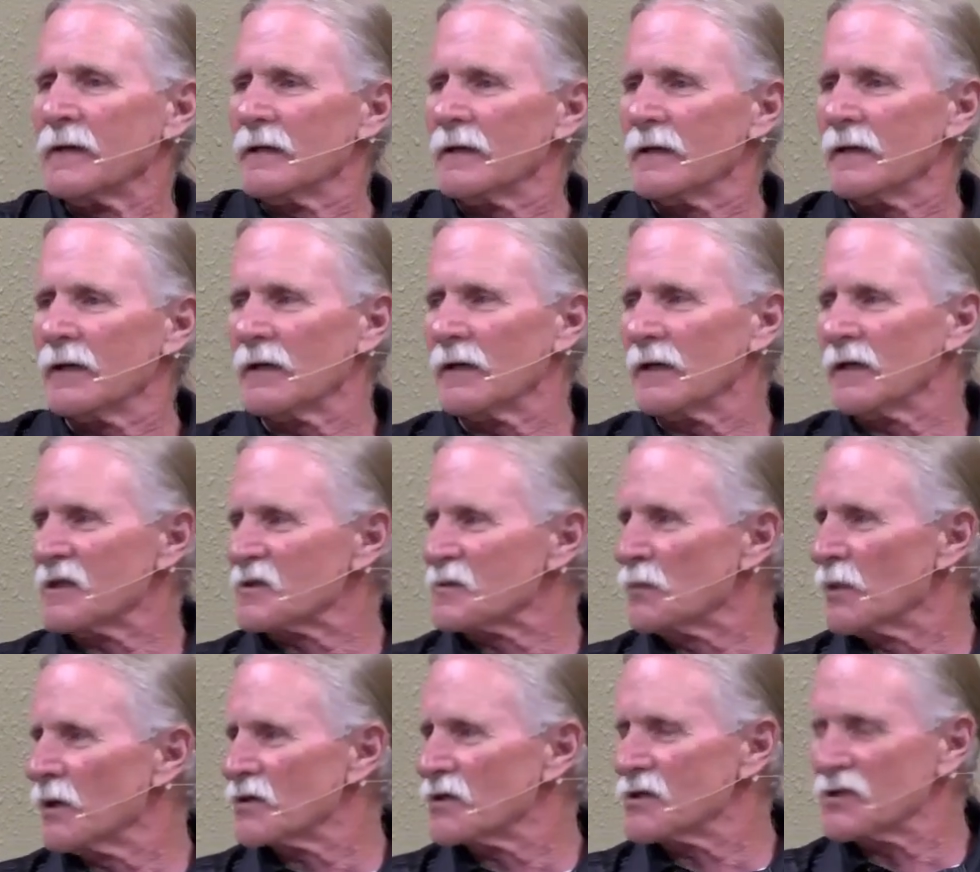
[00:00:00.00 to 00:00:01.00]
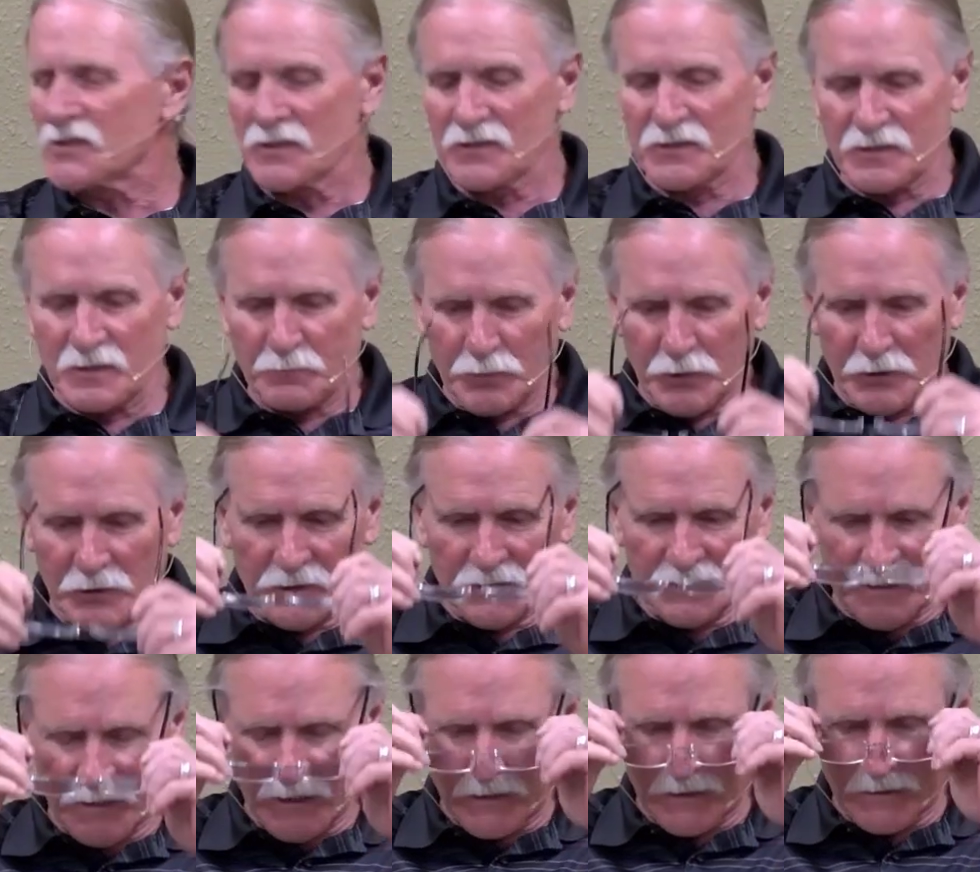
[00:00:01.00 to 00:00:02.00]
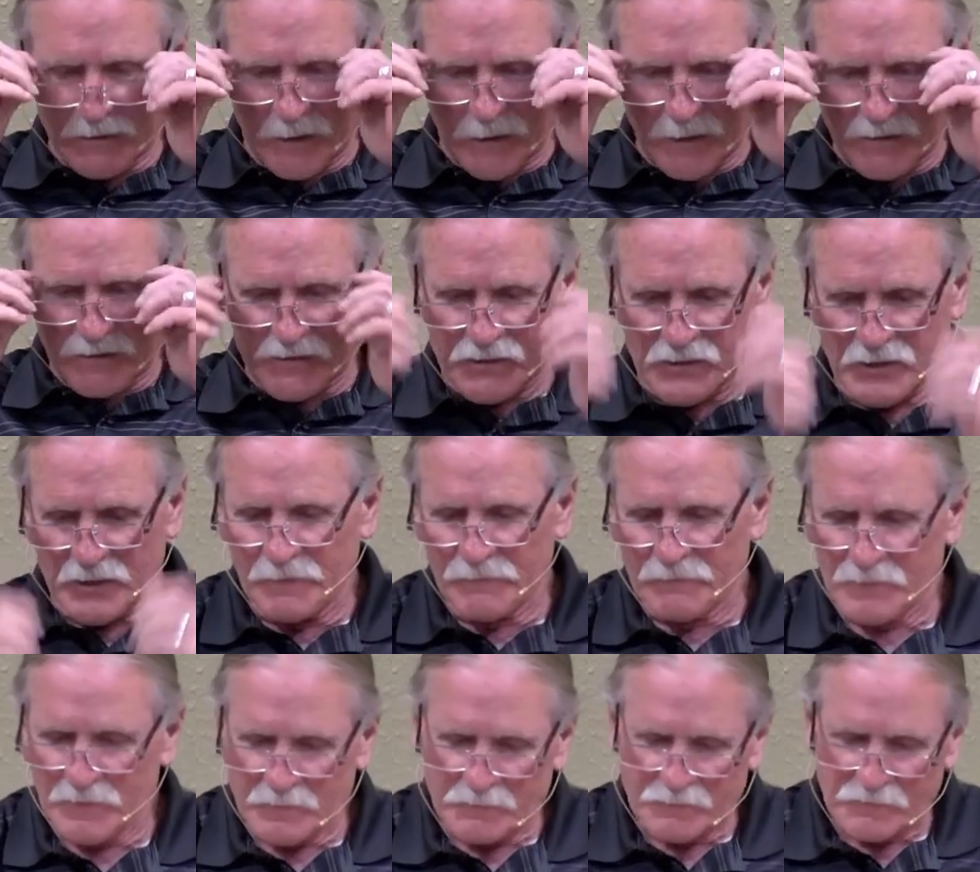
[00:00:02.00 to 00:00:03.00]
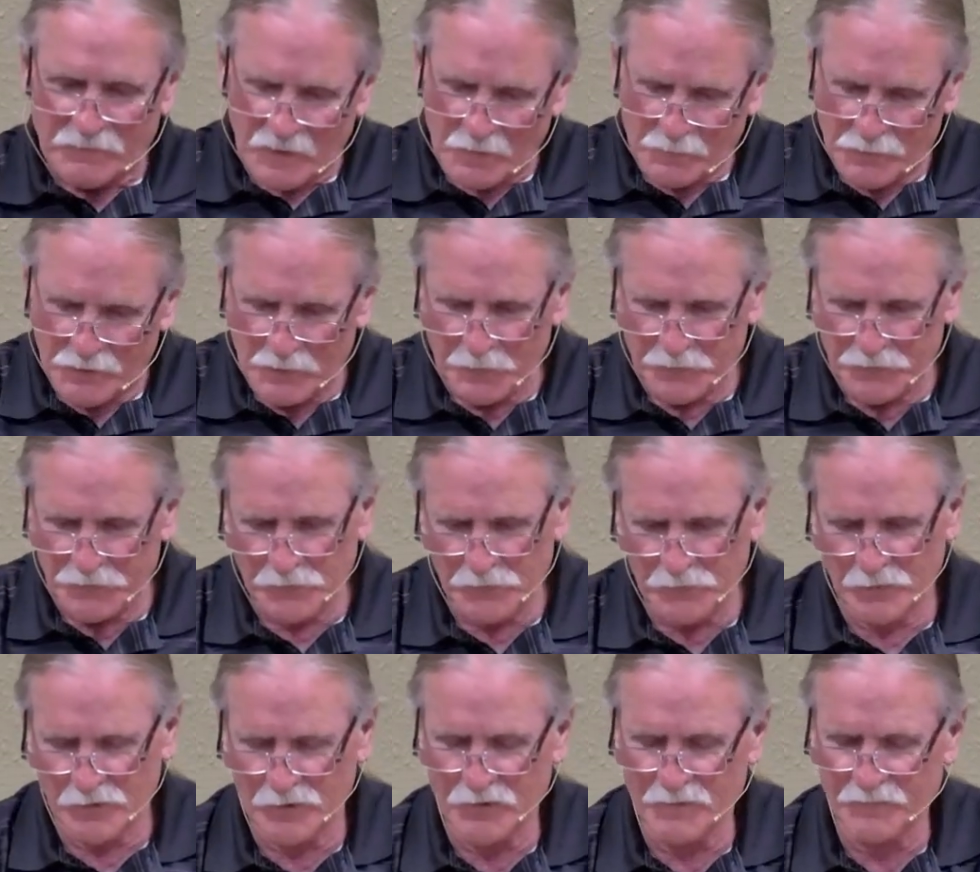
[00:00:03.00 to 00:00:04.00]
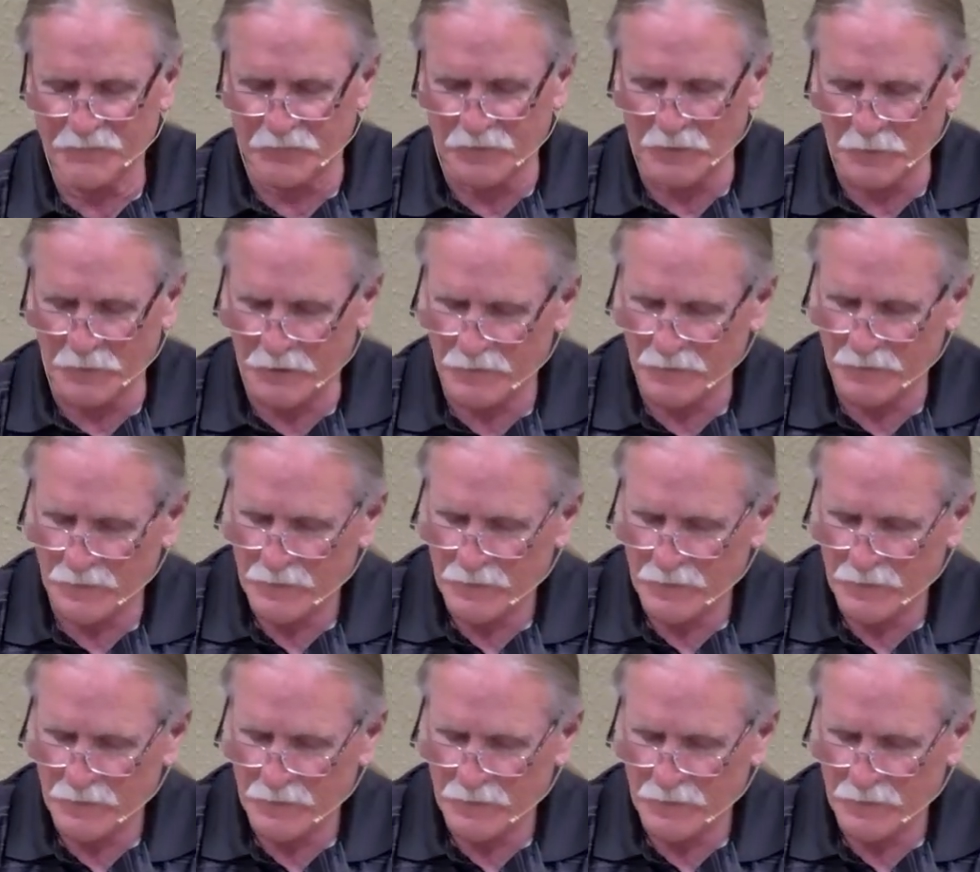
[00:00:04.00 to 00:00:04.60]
uh, as much as it debilitated us, people don't learn from it.